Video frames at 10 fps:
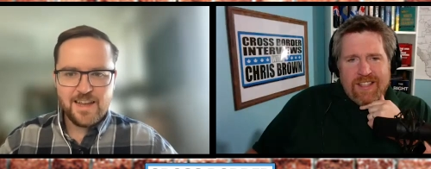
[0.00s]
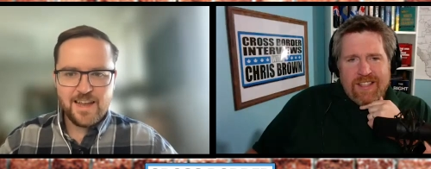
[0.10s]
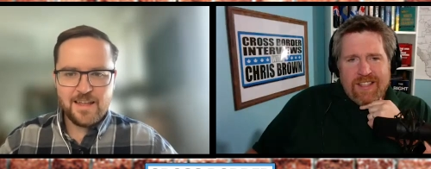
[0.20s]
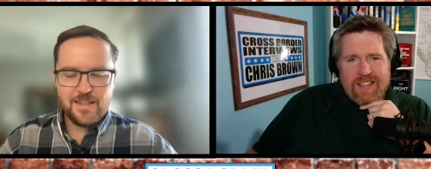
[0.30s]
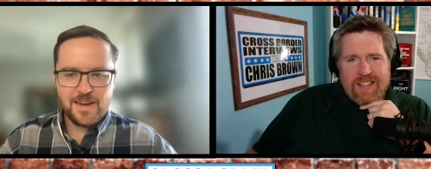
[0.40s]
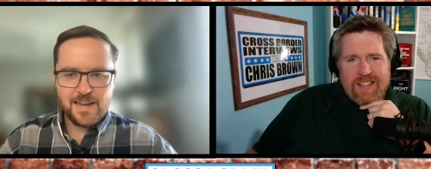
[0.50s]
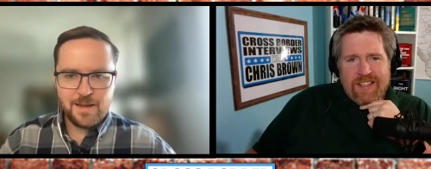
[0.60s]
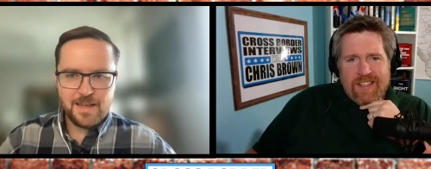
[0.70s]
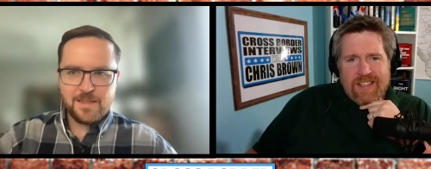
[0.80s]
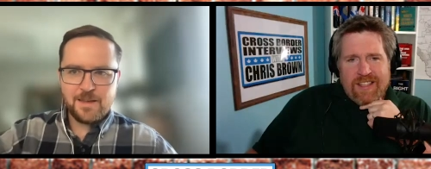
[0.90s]
Speaker 1: And
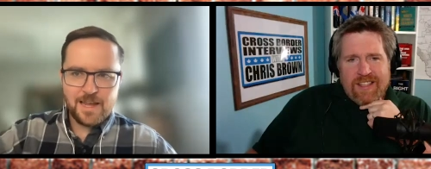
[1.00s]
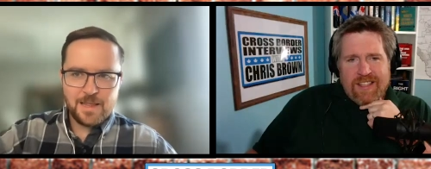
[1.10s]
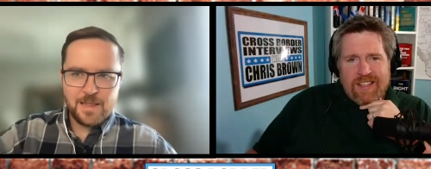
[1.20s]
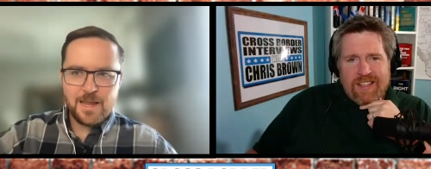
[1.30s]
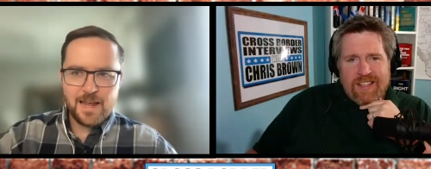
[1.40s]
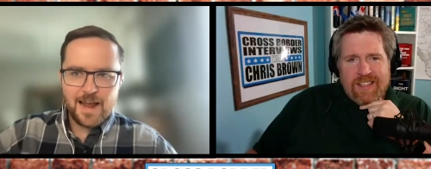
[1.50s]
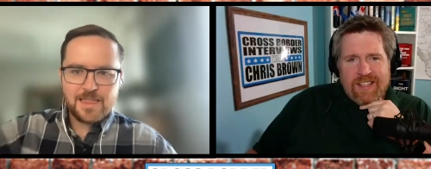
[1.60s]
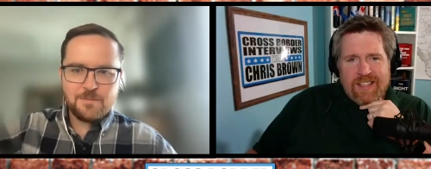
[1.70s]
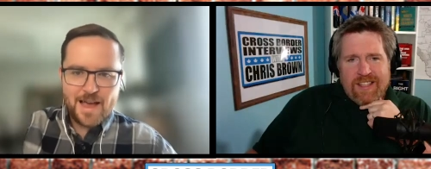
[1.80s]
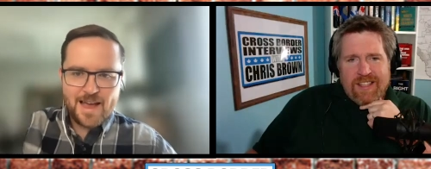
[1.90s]
in the in
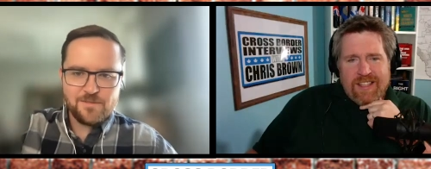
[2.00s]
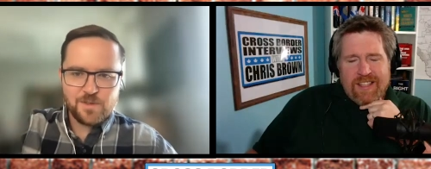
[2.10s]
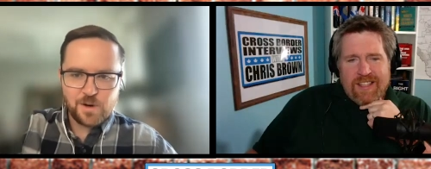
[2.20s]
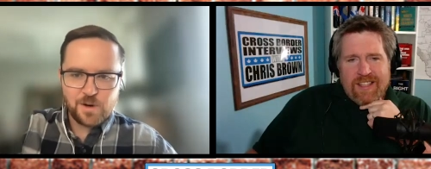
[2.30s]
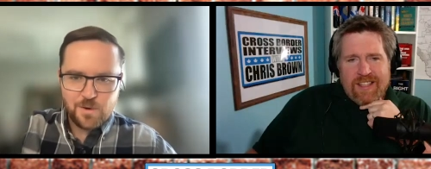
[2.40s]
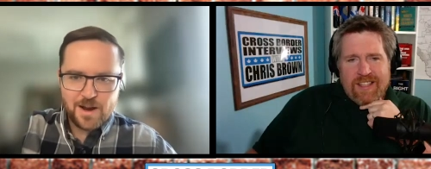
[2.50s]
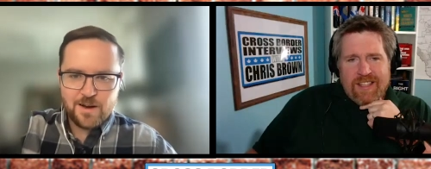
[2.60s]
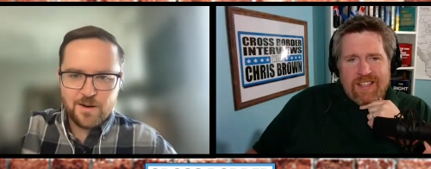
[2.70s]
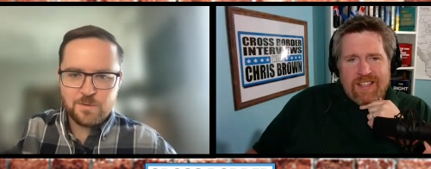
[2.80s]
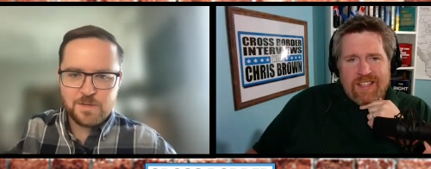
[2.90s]
at the back of the
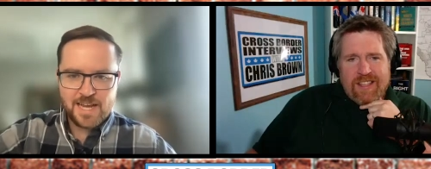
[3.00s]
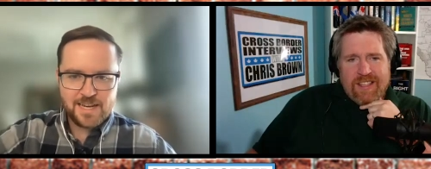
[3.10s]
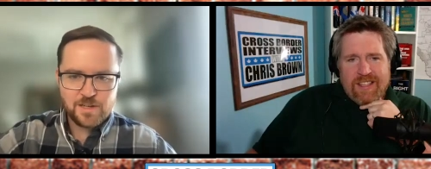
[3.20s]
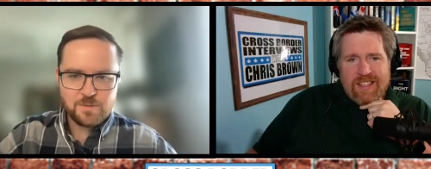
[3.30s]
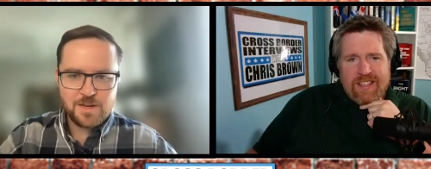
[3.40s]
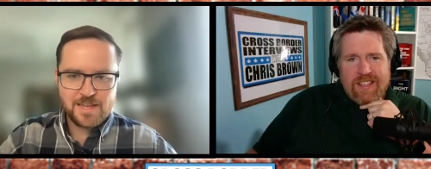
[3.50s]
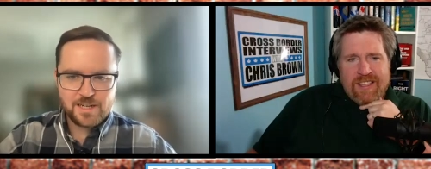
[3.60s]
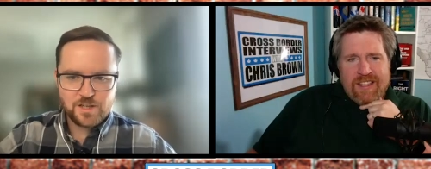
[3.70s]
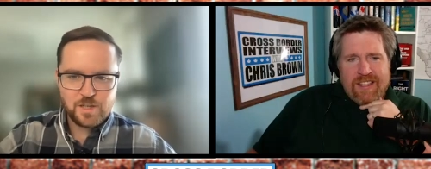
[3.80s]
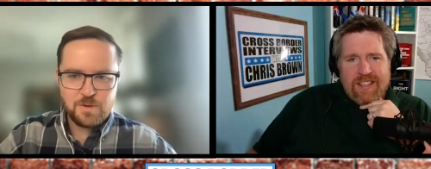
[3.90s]
crowd was Danielle Smith
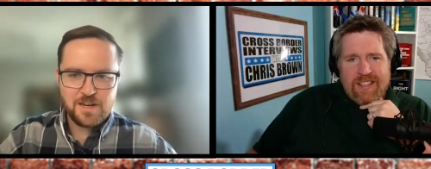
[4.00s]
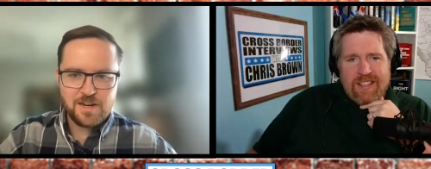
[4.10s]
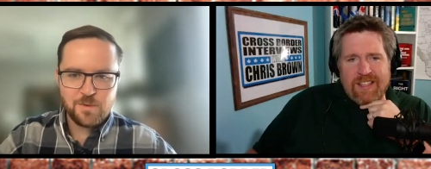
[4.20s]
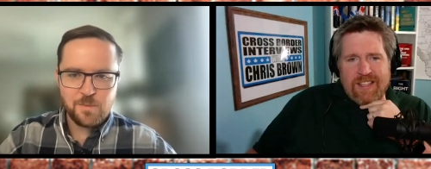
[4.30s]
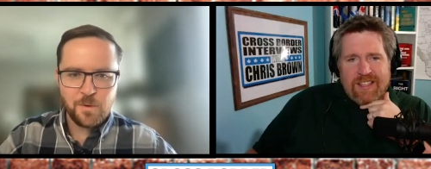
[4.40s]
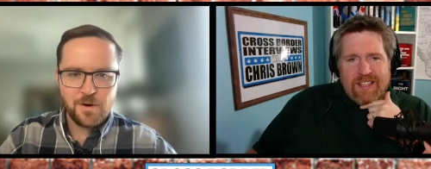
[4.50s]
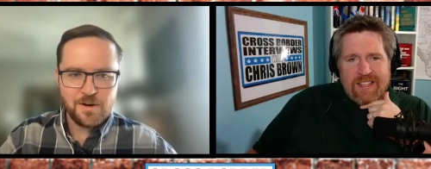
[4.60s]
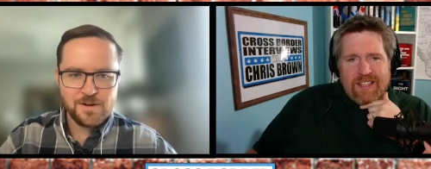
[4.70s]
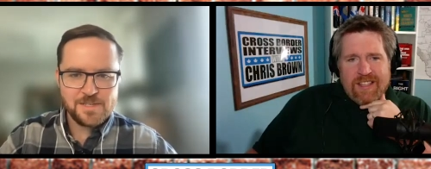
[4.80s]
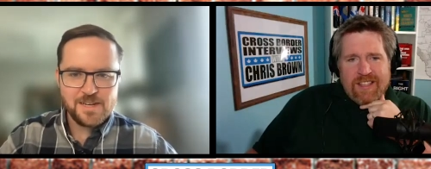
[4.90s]
actually speaking to
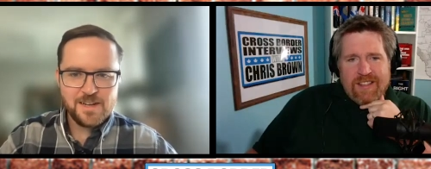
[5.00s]
reporters